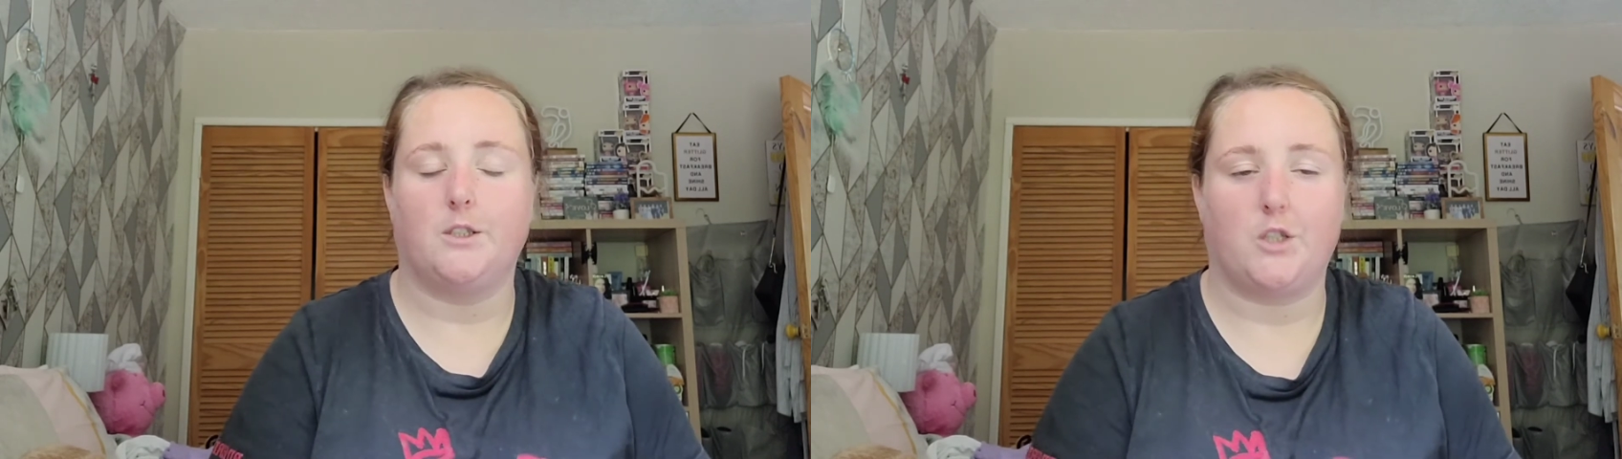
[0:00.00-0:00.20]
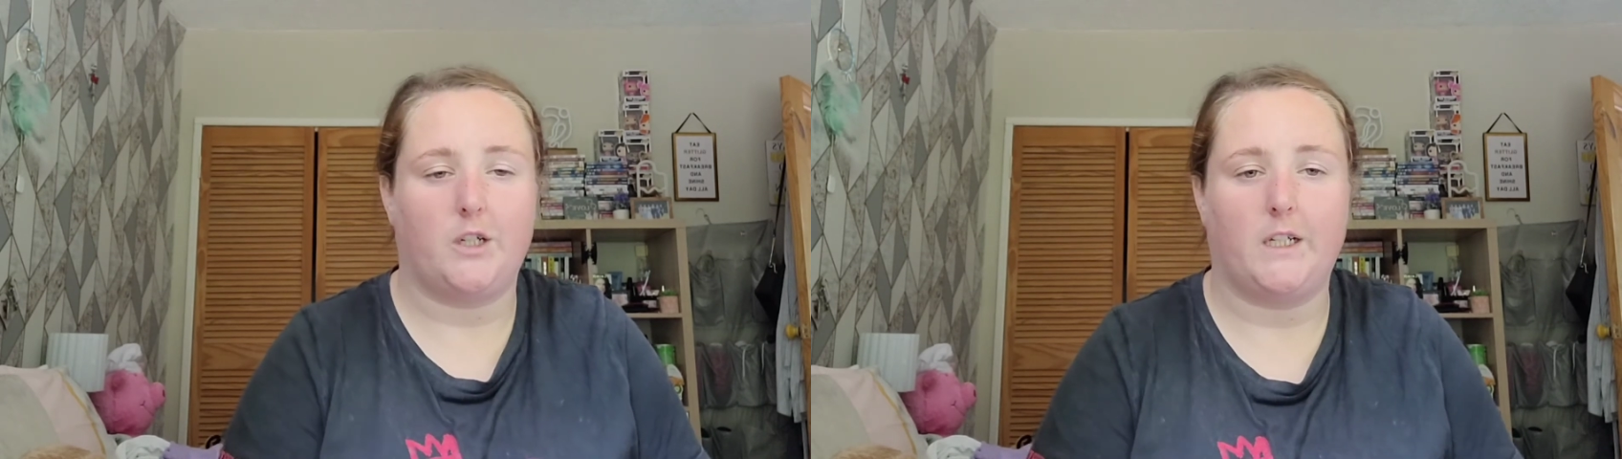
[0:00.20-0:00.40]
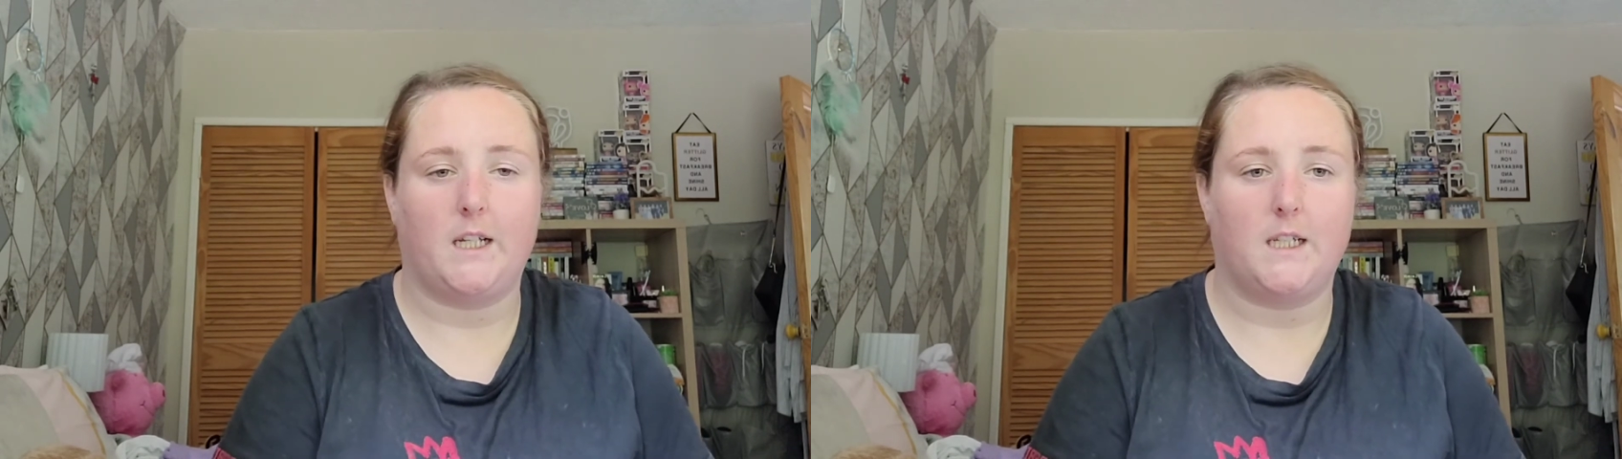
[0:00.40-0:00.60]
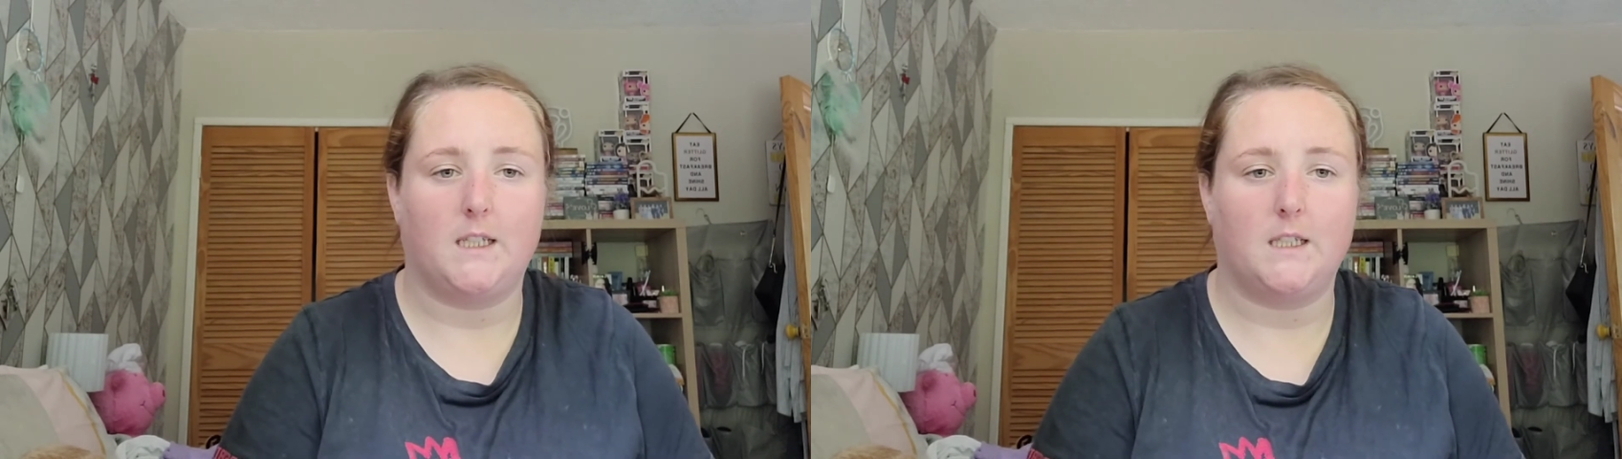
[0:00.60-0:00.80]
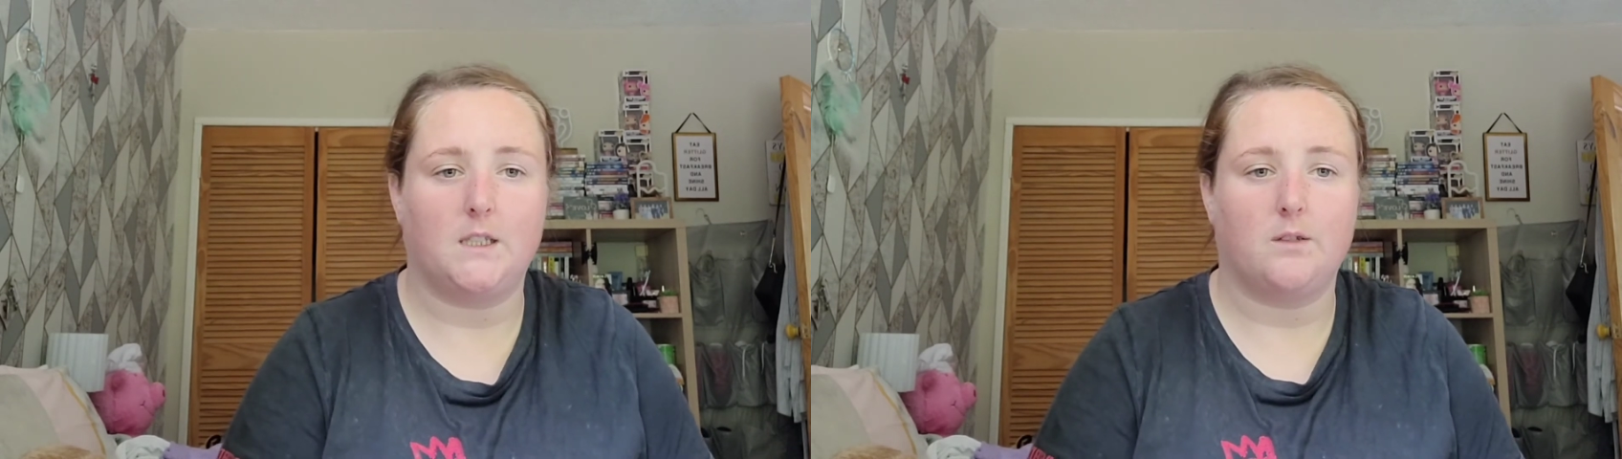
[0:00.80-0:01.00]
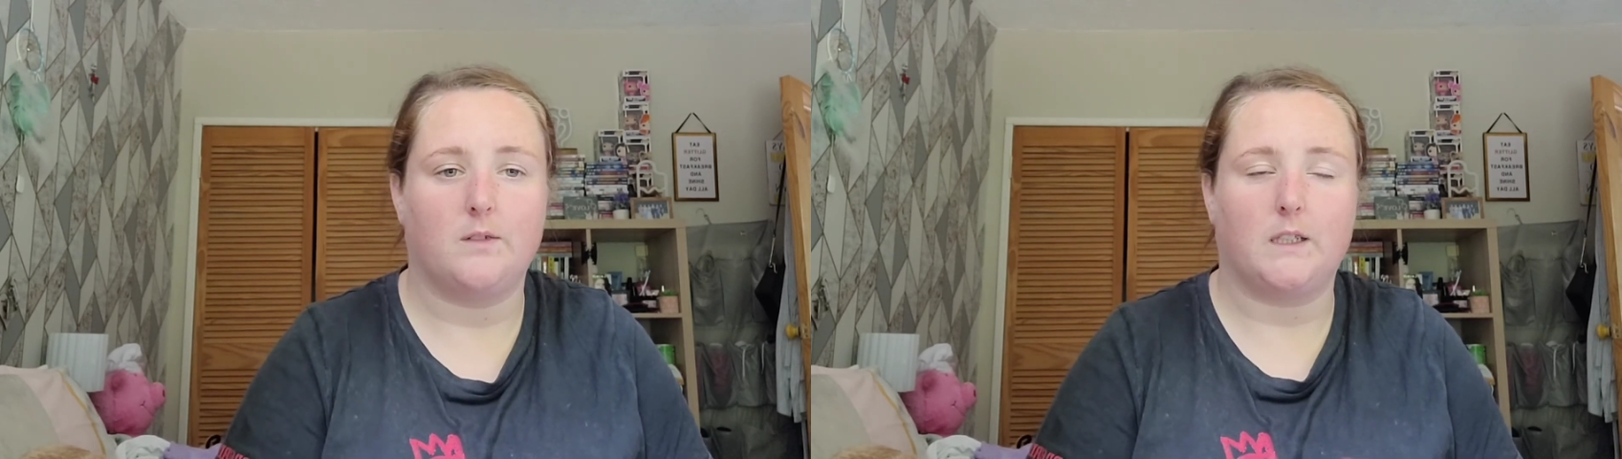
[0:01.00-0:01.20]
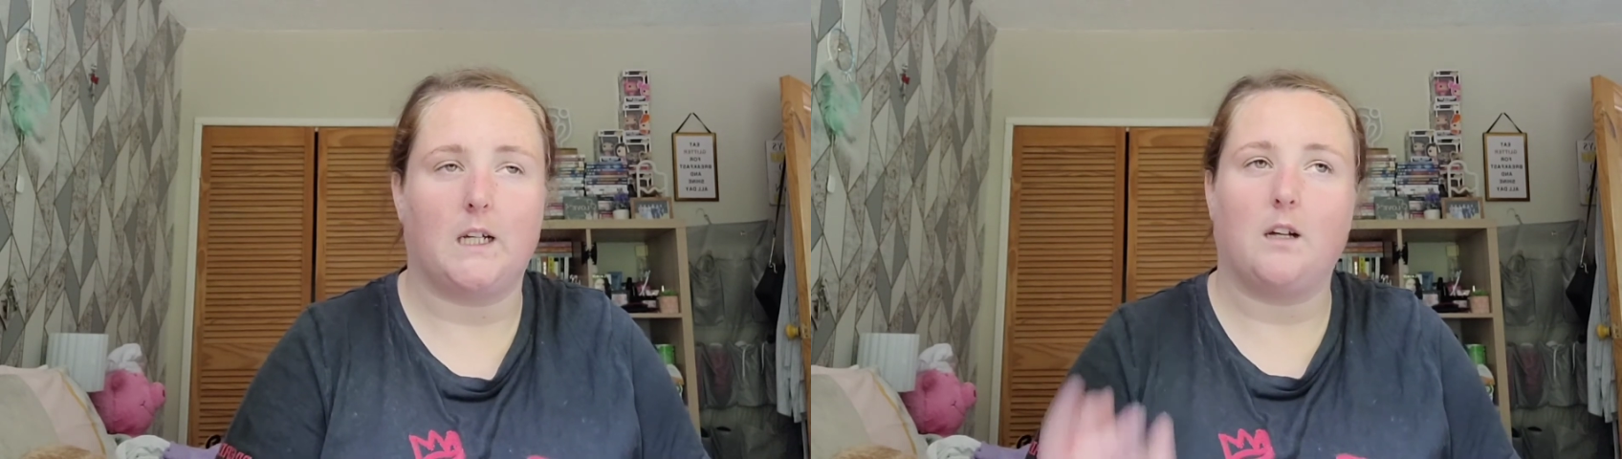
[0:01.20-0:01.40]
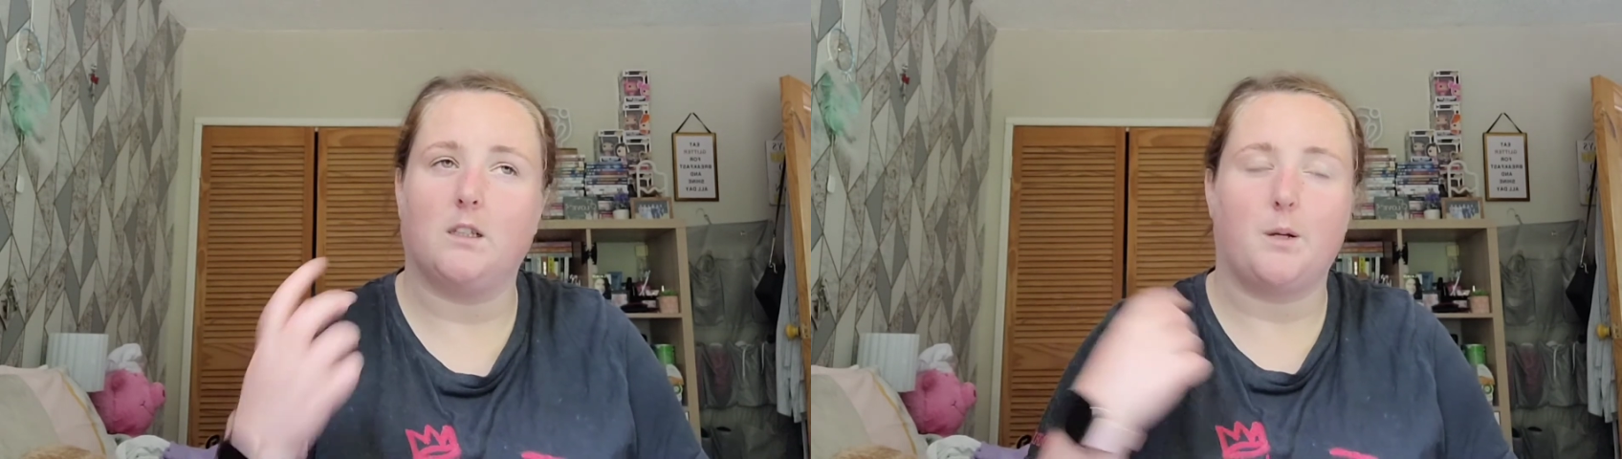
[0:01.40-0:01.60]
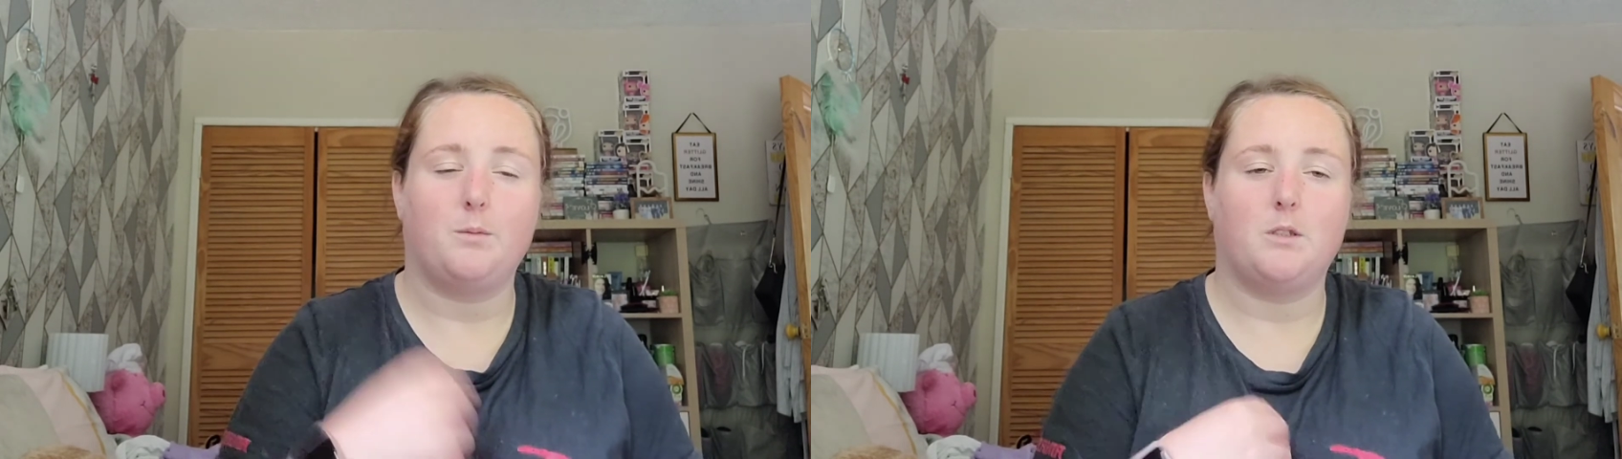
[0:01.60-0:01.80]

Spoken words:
Chinese and stuff like that. And I